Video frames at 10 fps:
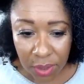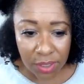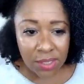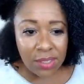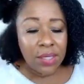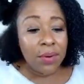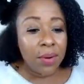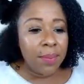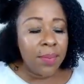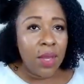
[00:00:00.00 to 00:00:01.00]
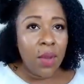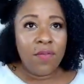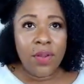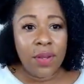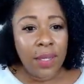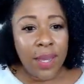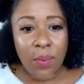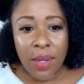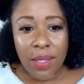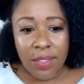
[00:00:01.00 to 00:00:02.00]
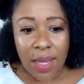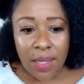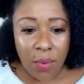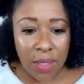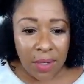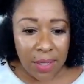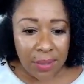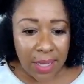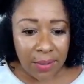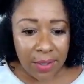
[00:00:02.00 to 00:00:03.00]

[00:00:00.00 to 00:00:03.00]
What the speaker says: It's a serum, very lightweight. It's not going to weigh your hair down or